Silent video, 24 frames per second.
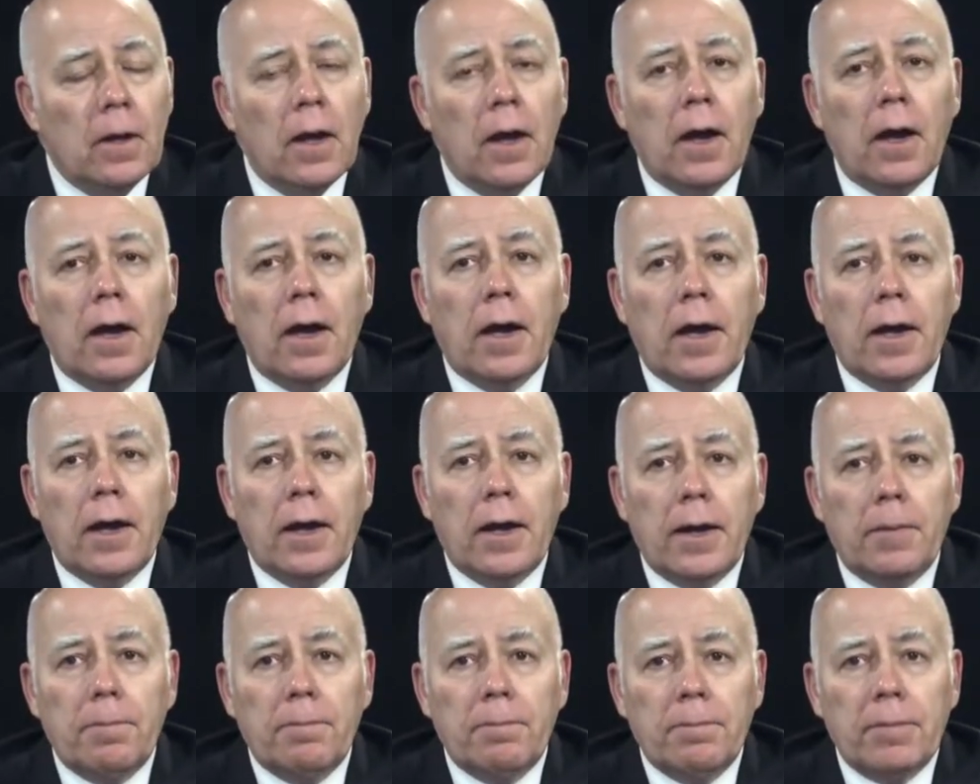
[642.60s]

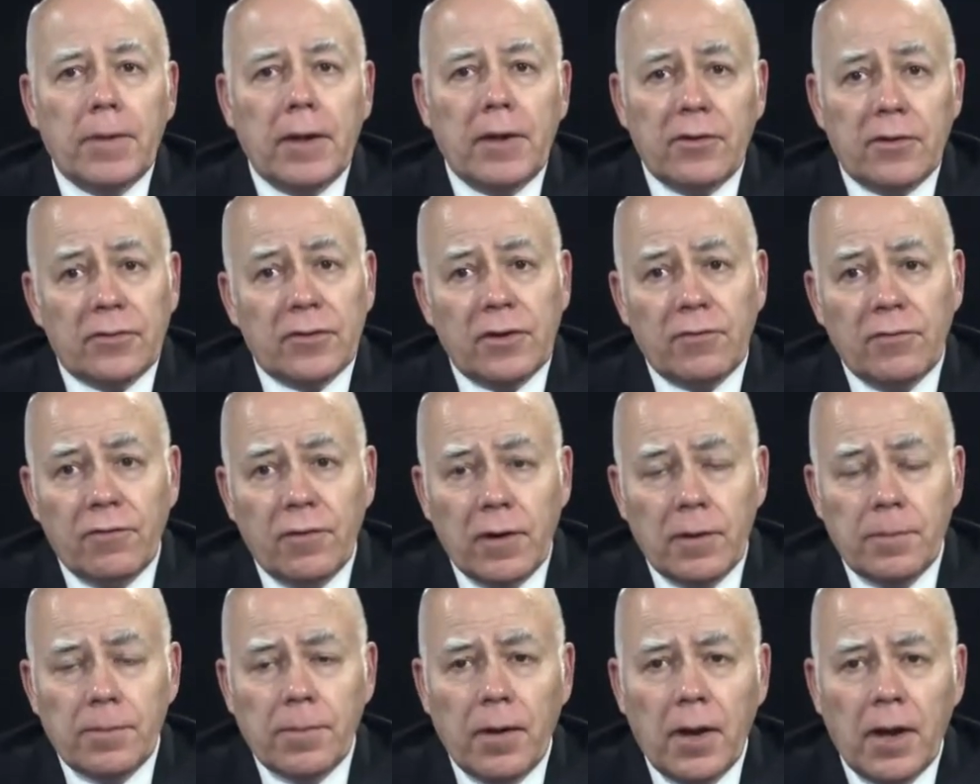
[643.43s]
um, and been
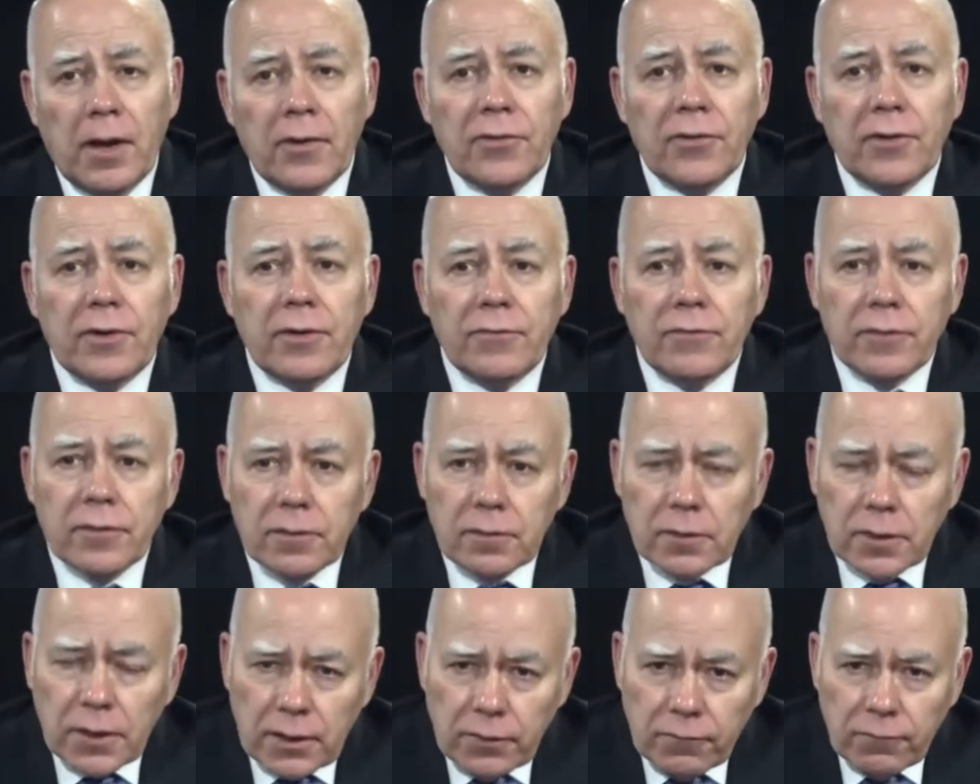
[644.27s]
very positive
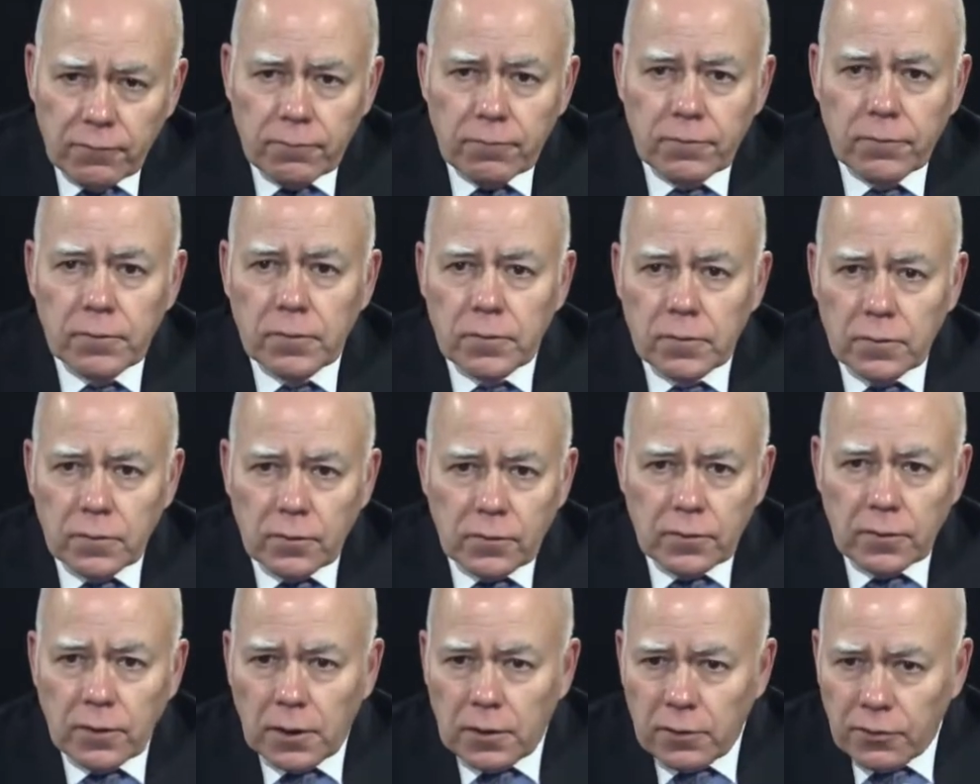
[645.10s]
to kind of
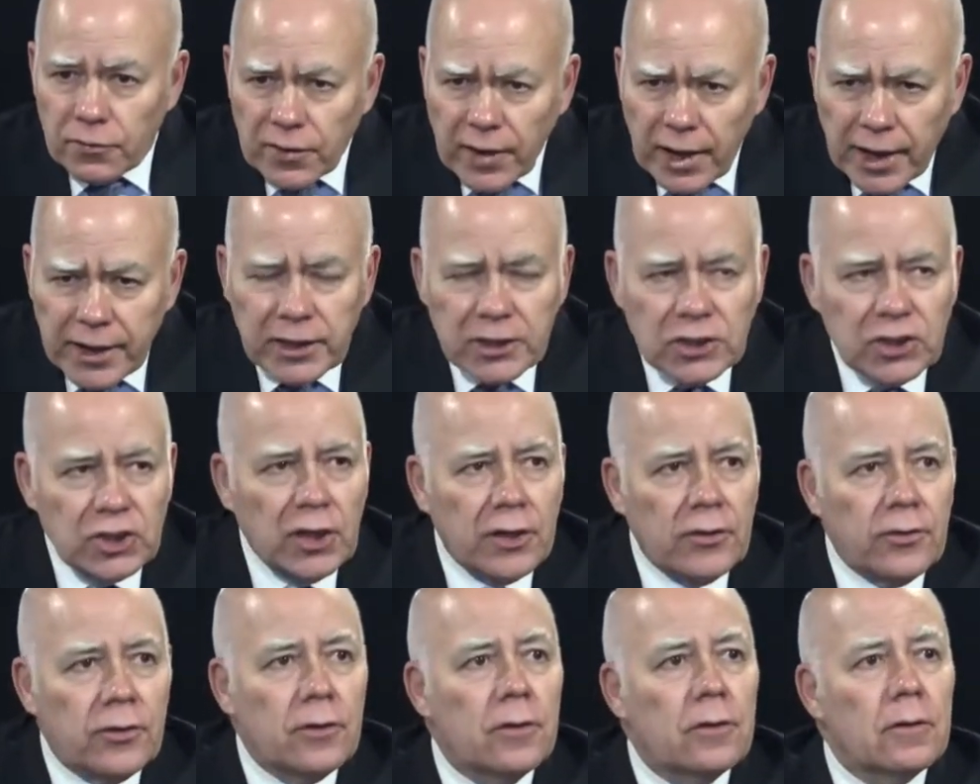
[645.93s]
just understand each
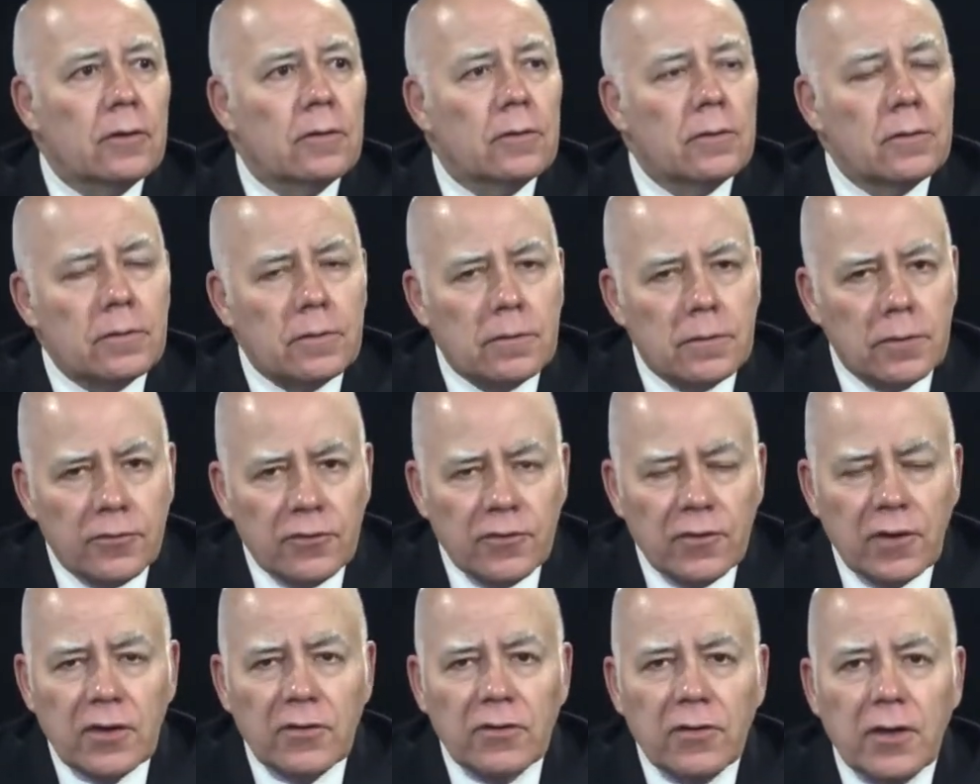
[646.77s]
other,
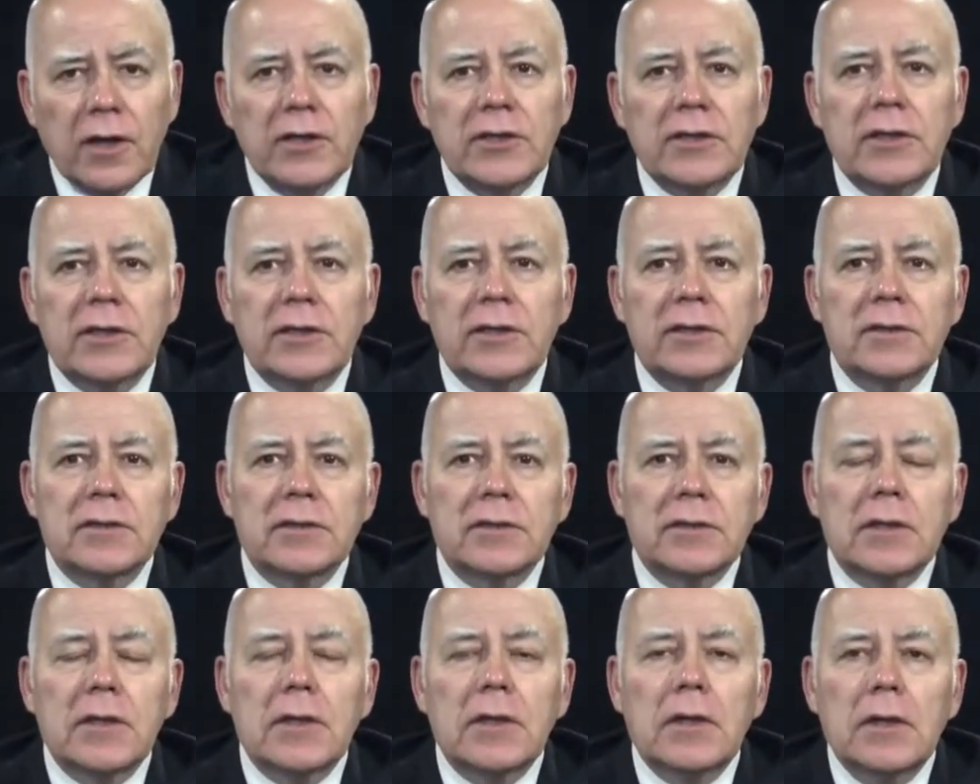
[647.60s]
exchange ideas,
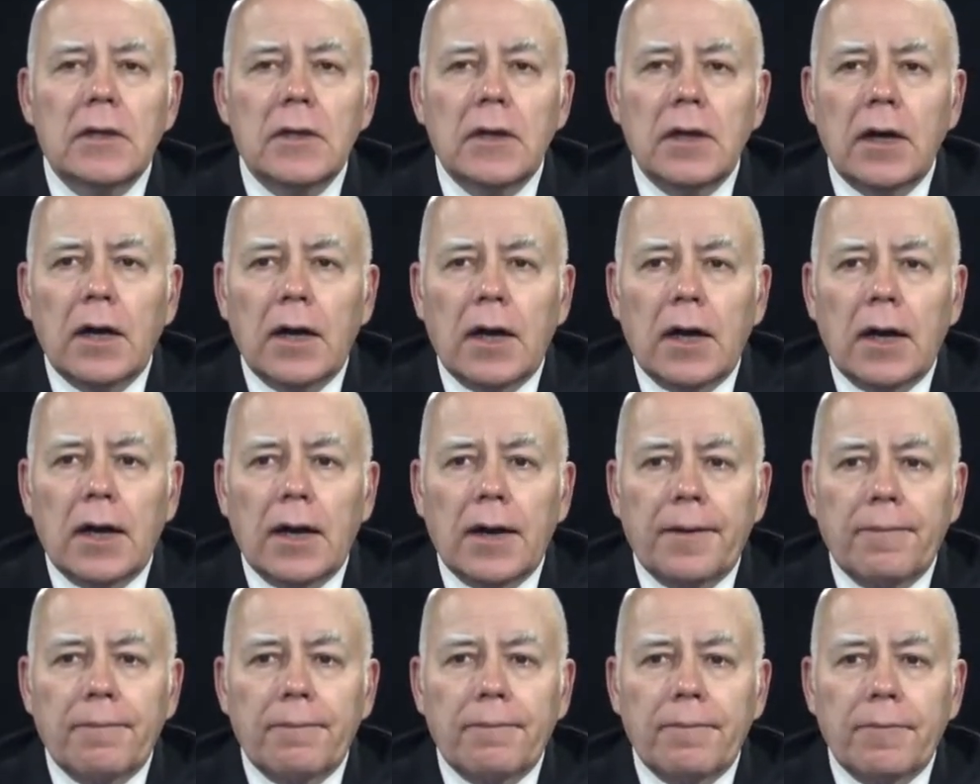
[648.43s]

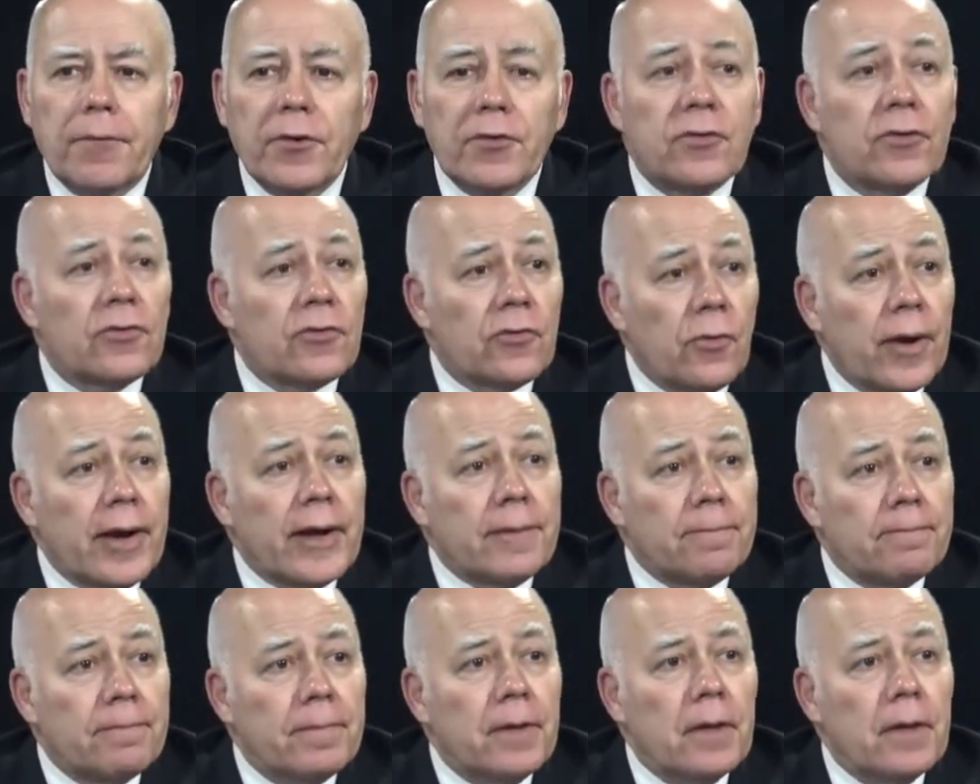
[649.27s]
um, which is great.